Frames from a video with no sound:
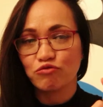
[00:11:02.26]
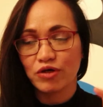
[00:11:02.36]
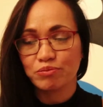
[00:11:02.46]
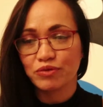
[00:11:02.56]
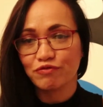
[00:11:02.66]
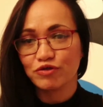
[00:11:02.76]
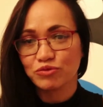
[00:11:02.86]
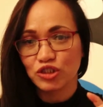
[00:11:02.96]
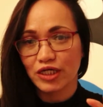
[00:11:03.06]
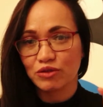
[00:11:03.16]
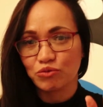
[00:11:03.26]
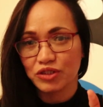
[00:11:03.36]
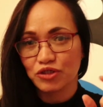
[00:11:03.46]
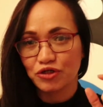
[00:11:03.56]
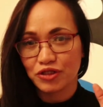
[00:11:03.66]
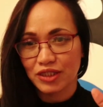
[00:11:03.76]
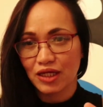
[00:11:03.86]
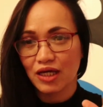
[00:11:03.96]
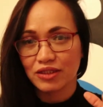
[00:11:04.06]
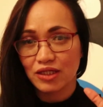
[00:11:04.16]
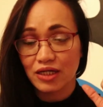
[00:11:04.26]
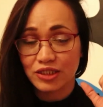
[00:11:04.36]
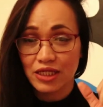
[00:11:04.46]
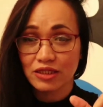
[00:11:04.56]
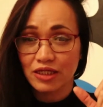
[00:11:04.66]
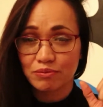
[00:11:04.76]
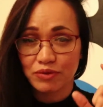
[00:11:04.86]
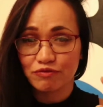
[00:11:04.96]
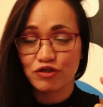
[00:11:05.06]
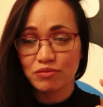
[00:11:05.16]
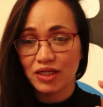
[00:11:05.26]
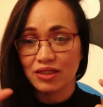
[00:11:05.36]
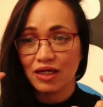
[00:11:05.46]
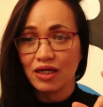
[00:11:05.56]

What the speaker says: one perfume, check it with your authentic perfume and